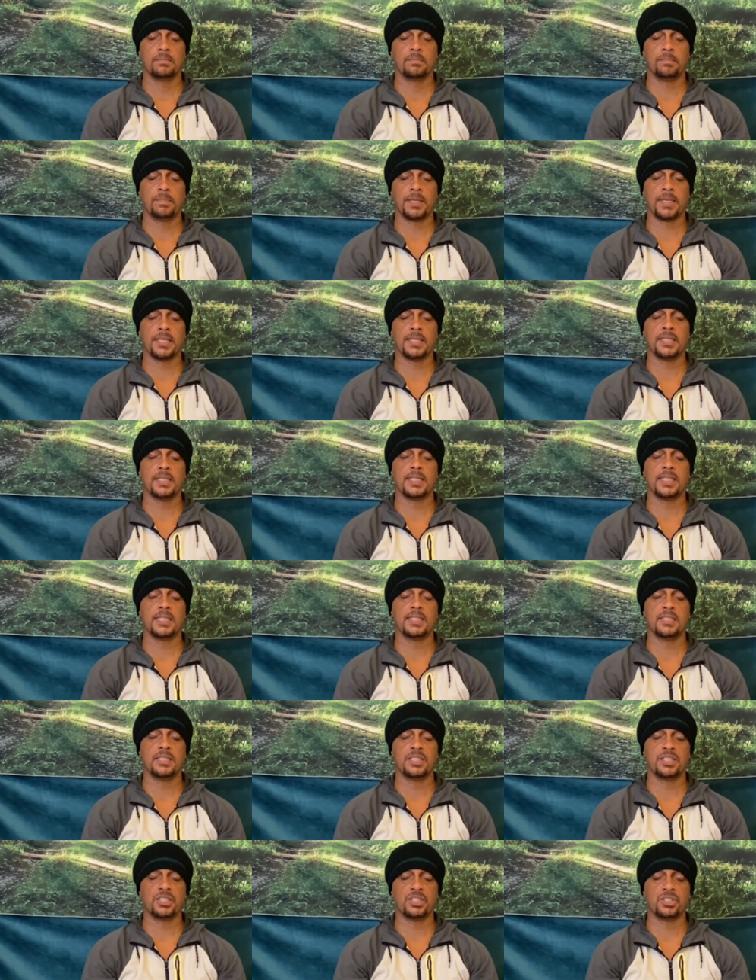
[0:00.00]
Pay
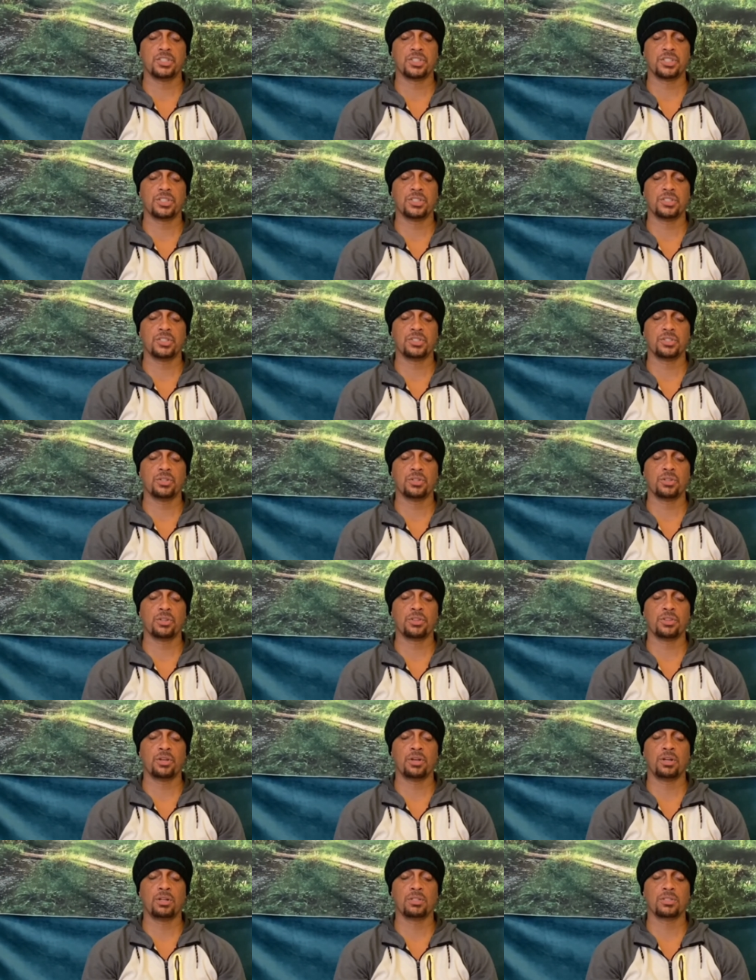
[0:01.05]
intention to the
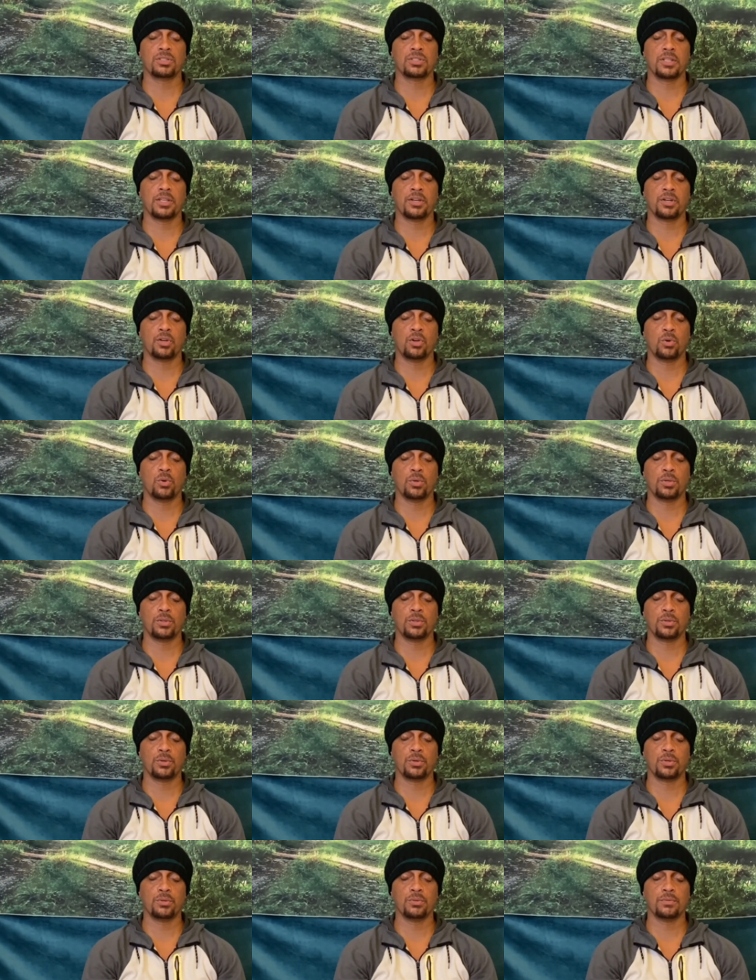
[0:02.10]
thoughts that are going
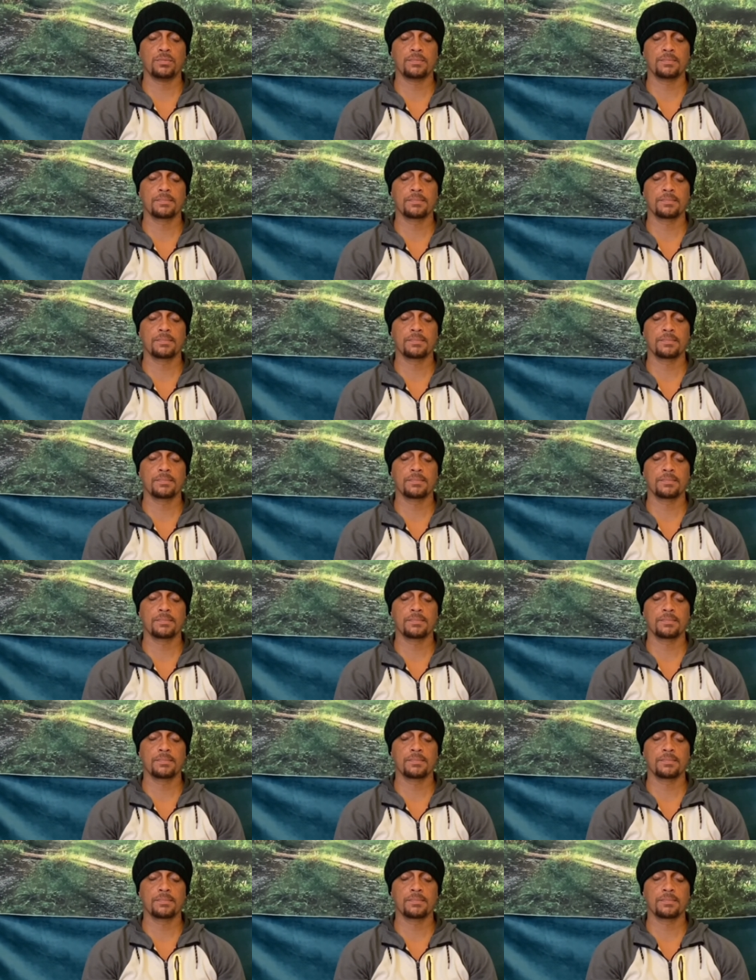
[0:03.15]
through.